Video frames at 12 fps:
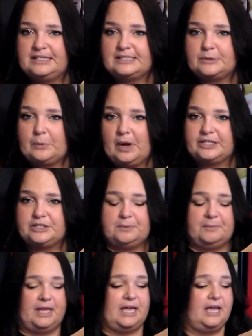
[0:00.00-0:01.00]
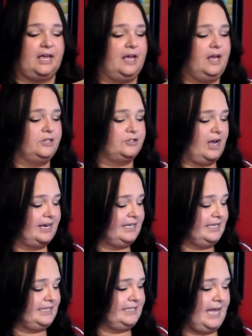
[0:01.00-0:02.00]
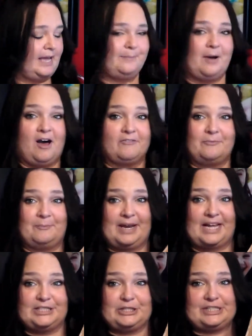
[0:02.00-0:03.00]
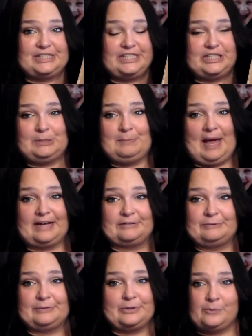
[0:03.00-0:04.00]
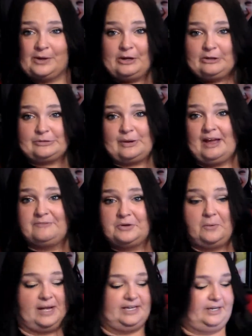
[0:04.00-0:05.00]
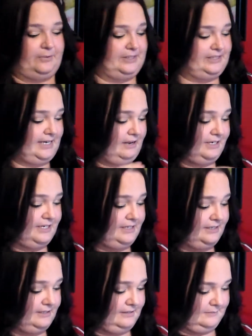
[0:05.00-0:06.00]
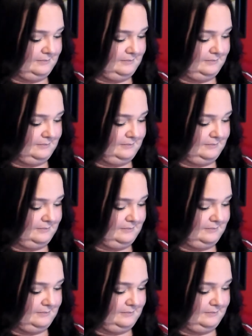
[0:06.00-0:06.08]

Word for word: minutes watching me try to get the tape off, but as you can see, she packed it really well, so I have no idea what's down in it.